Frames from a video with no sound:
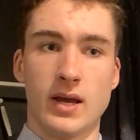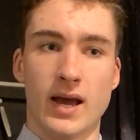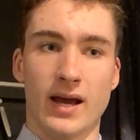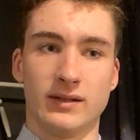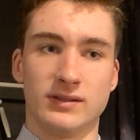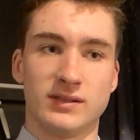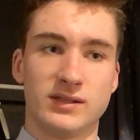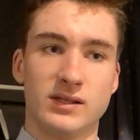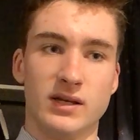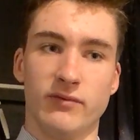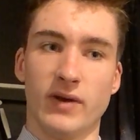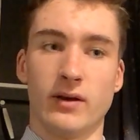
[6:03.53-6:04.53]
and
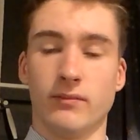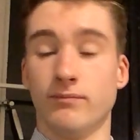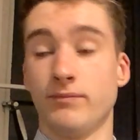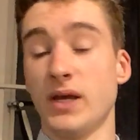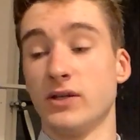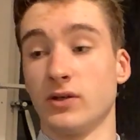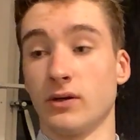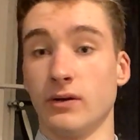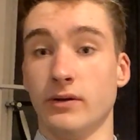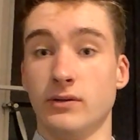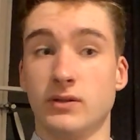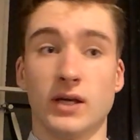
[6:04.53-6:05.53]
Sea Venom
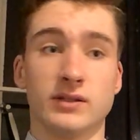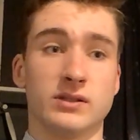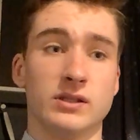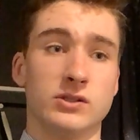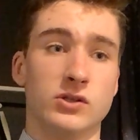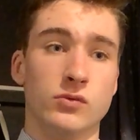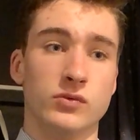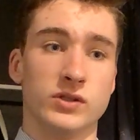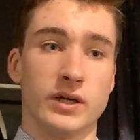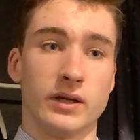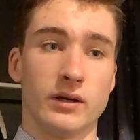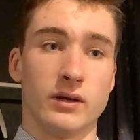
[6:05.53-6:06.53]
basically does this
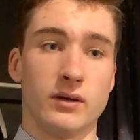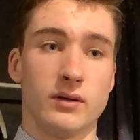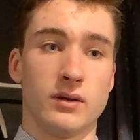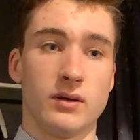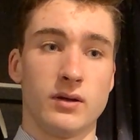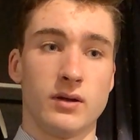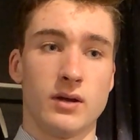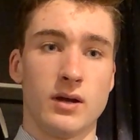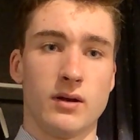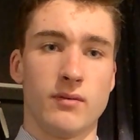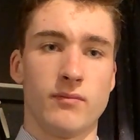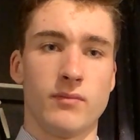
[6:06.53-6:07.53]
using,
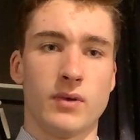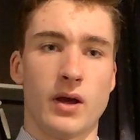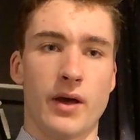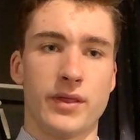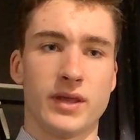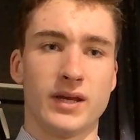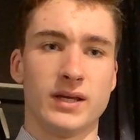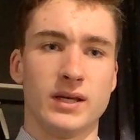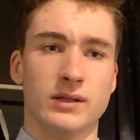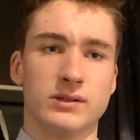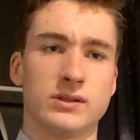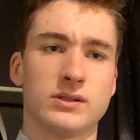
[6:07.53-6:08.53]
I think
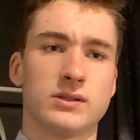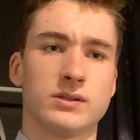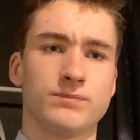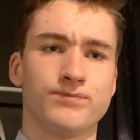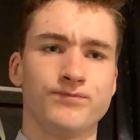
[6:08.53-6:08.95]
it's